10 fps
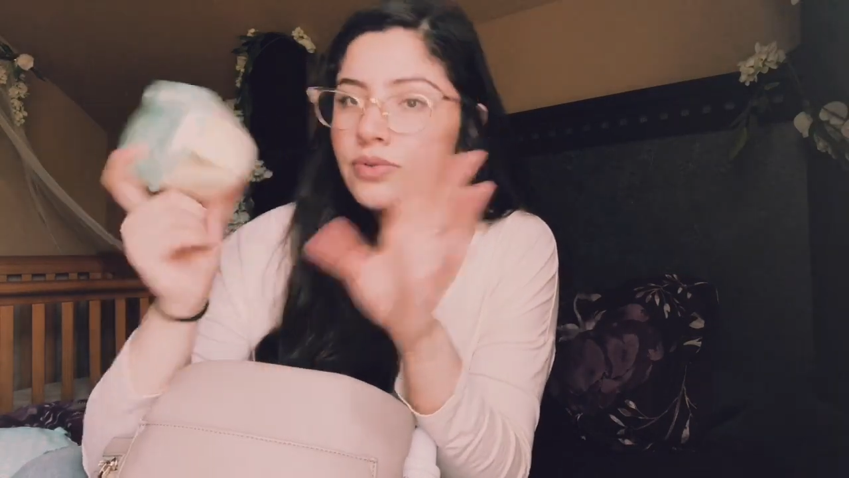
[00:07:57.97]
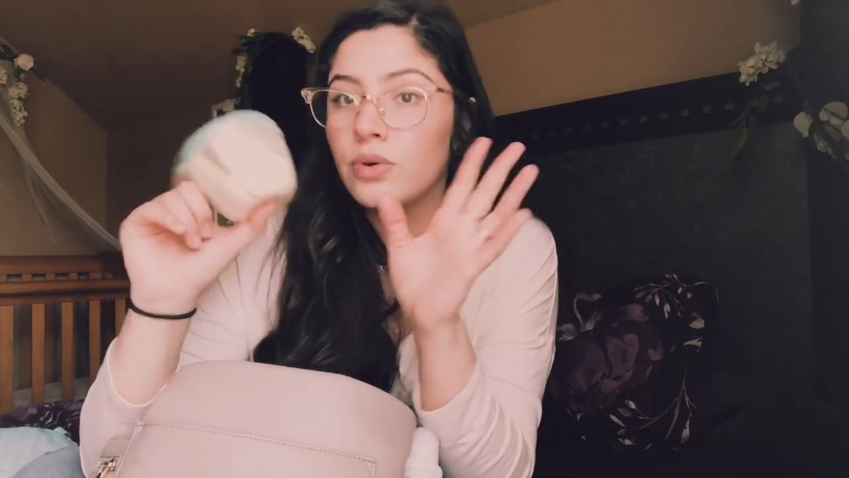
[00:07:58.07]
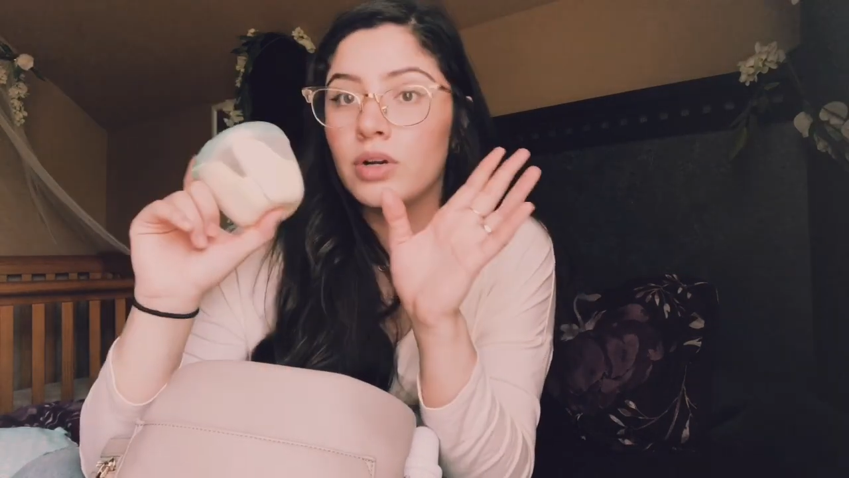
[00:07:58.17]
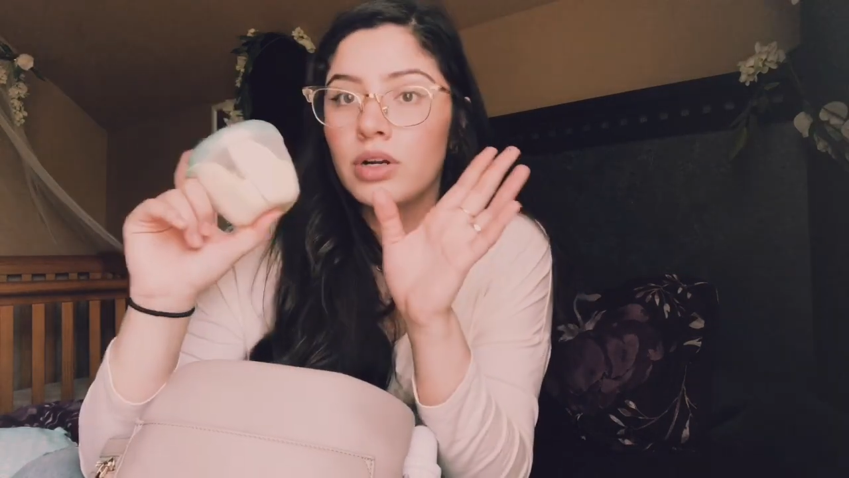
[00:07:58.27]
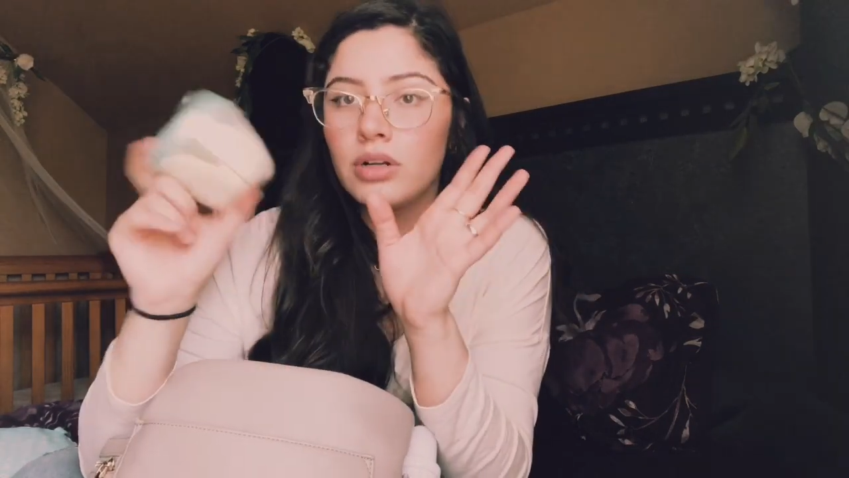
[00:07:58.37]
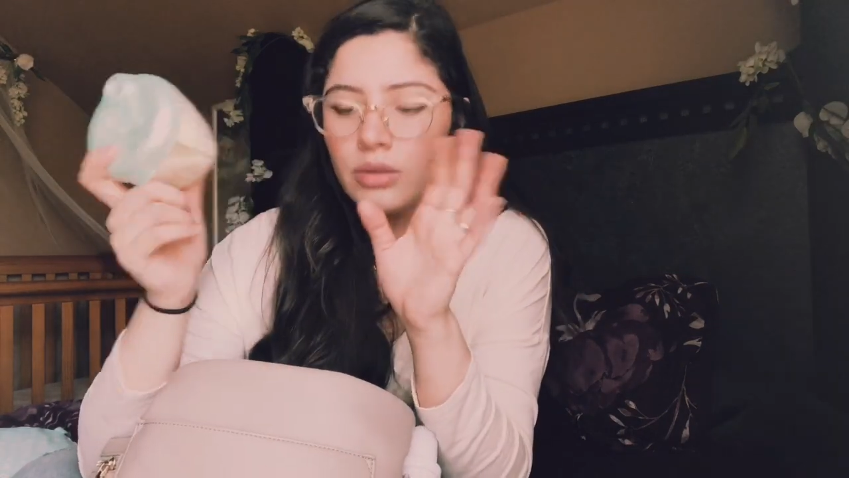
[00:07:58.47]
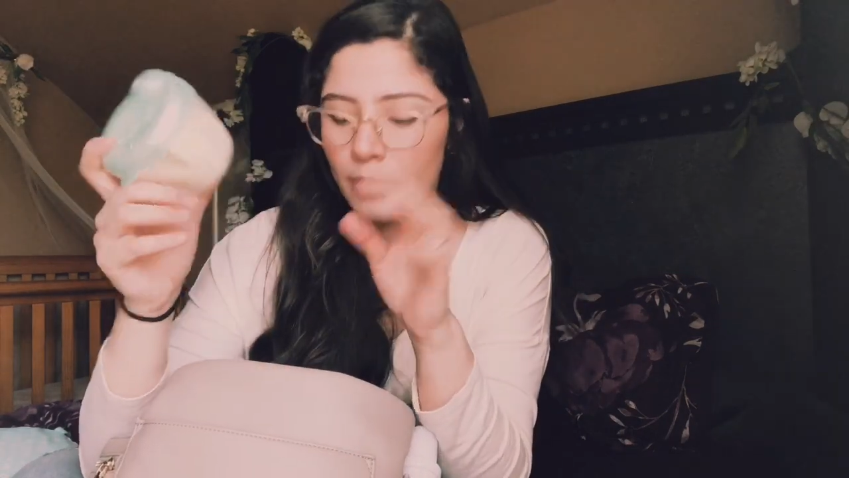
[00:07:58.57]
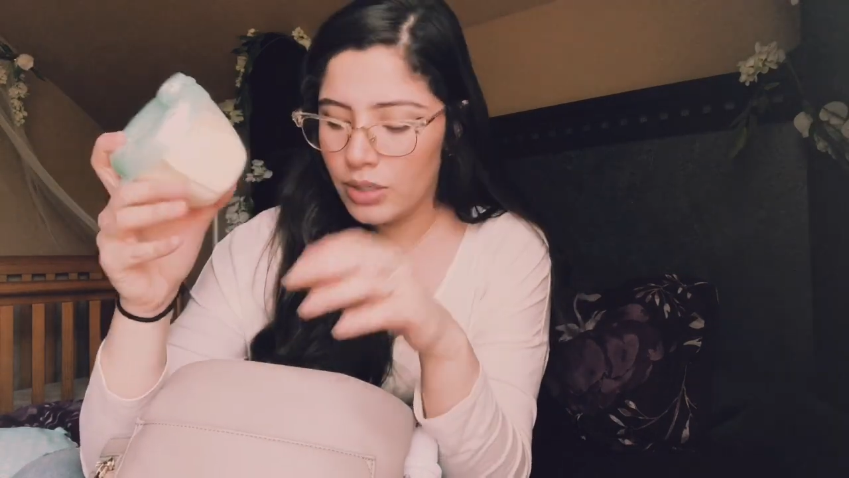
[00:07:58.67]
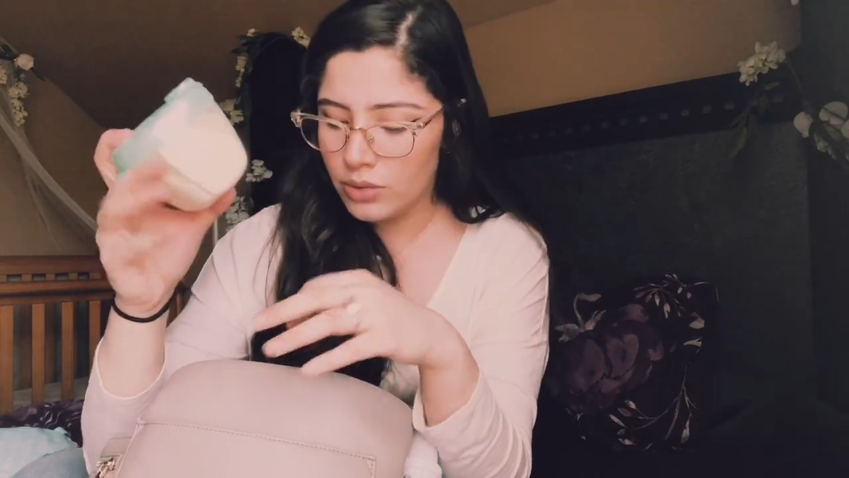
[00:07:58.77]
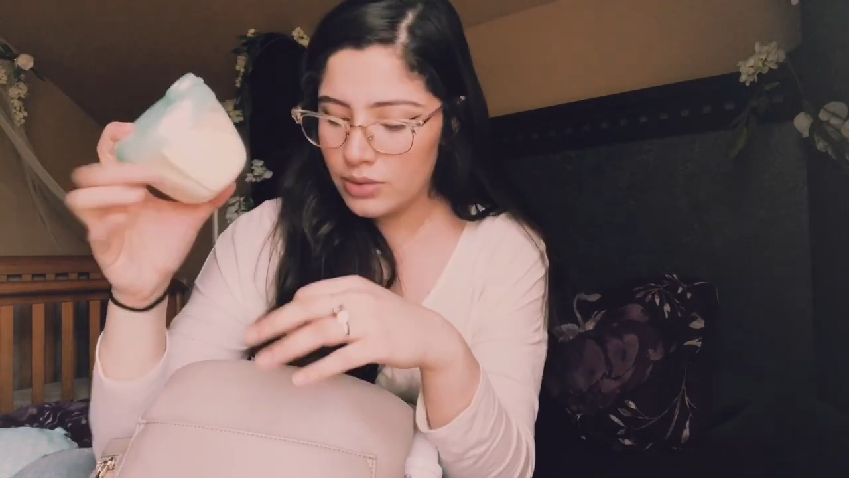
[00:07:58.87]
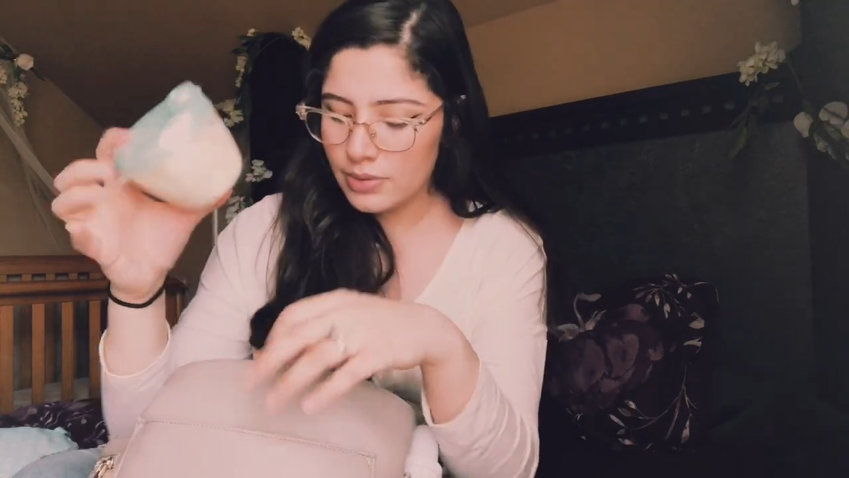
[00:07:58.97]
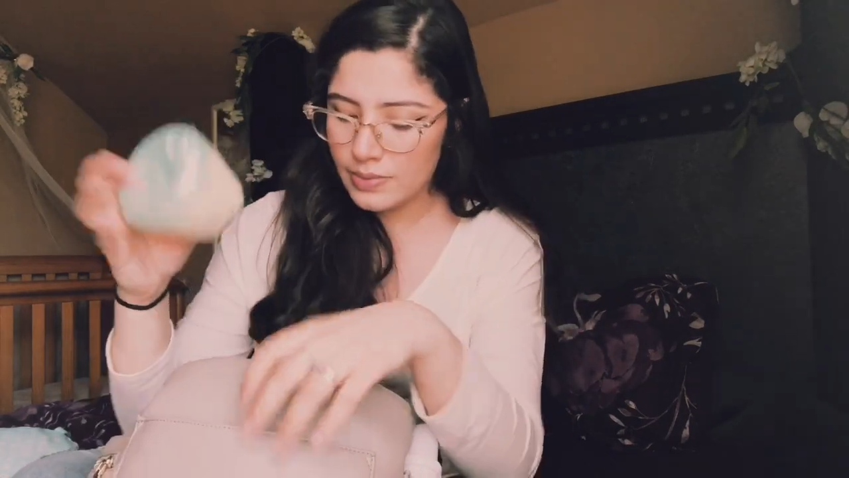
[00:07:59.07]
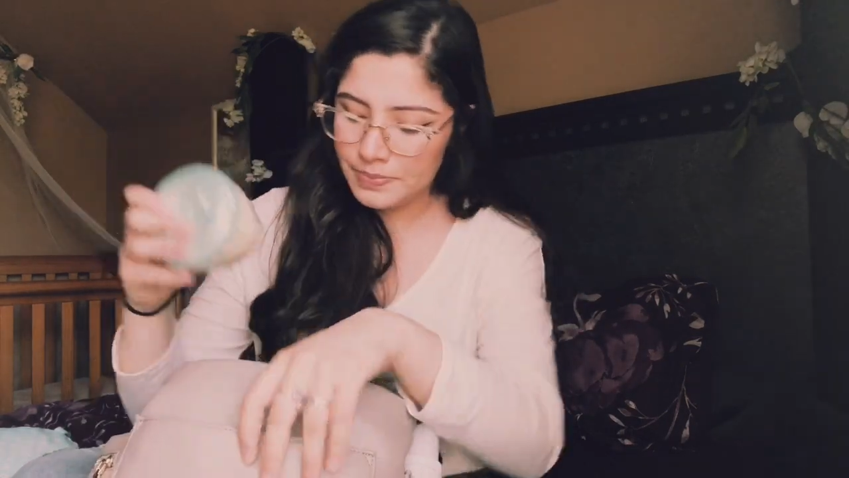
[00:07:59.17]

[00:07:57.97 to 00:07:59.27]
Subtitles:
for her bottles.